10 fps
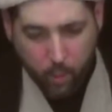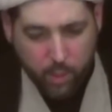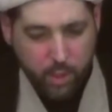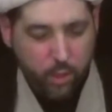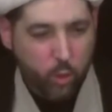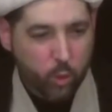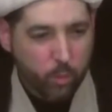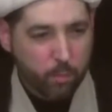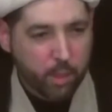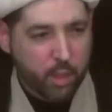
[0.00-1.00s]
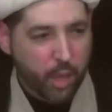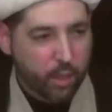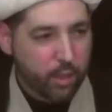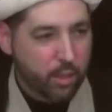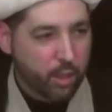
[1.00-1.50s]
We should do
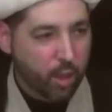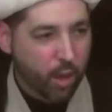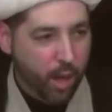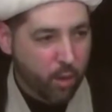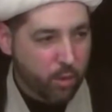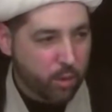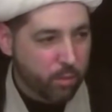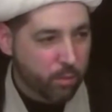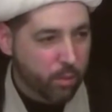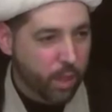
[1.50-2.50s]
Majalis in our house.